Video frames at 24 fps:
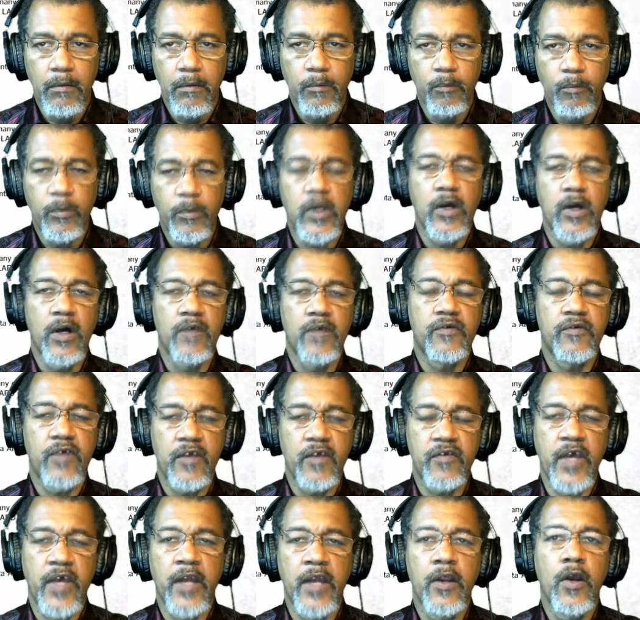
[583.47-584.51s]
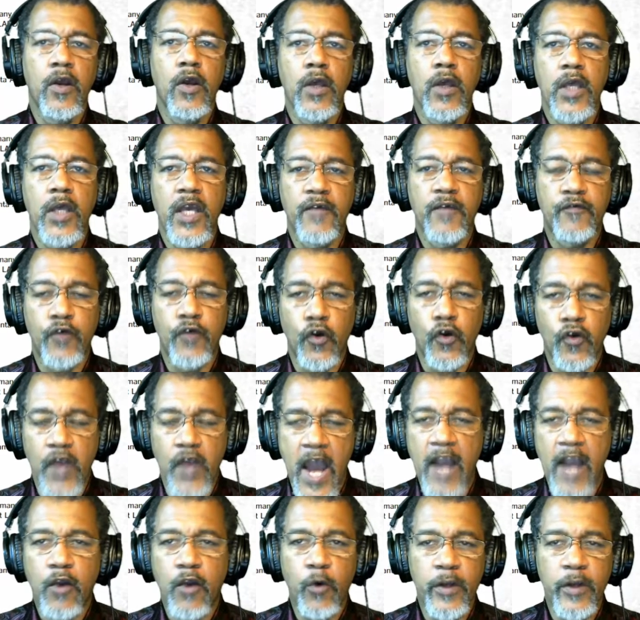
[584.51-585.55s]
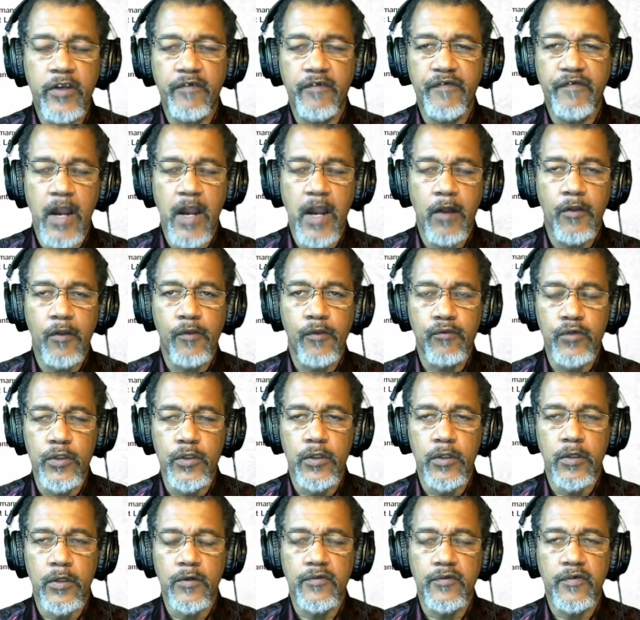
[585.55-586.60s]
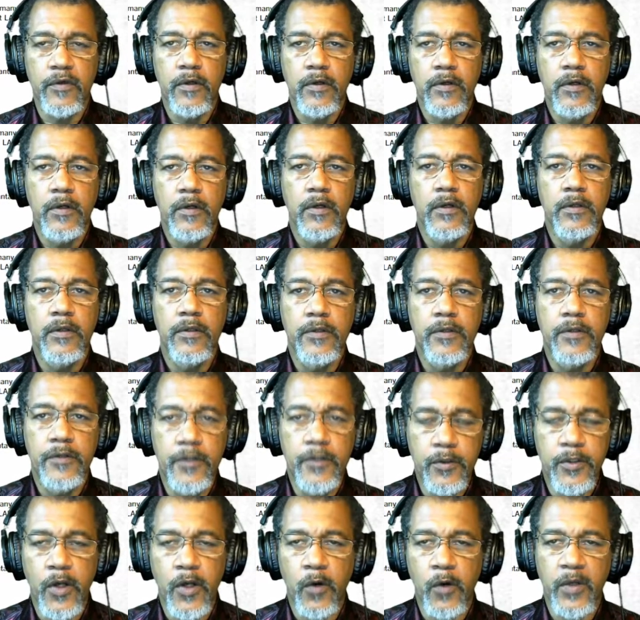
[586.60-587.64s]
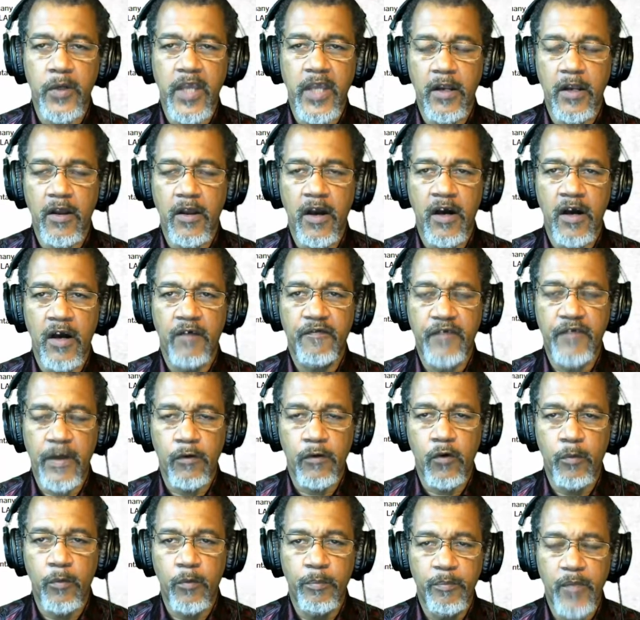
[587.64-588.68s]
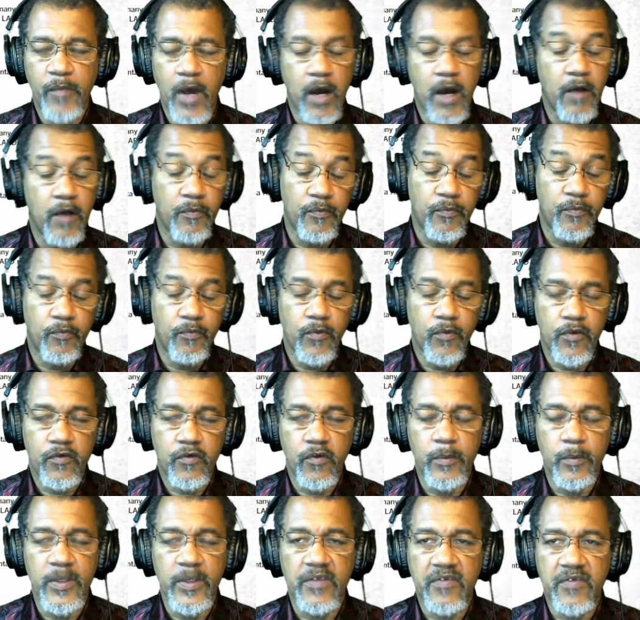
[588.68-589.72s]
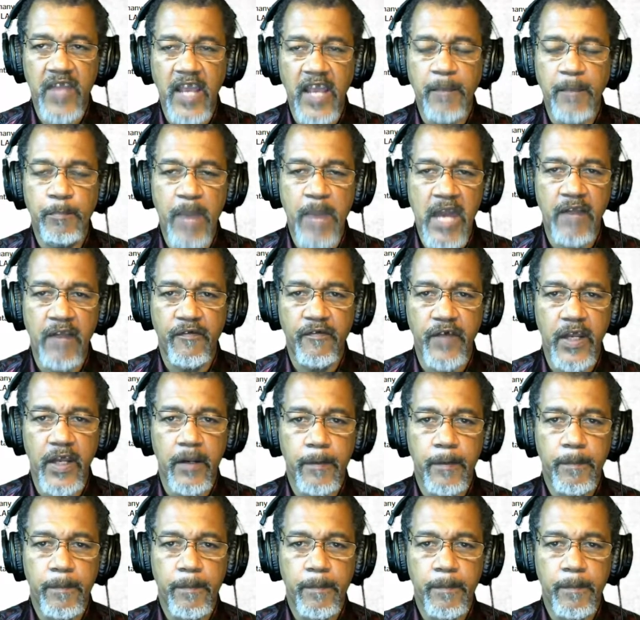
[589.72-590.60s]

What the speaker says: Because they said, if you're not going to follow the rules, you don't get a state benefit.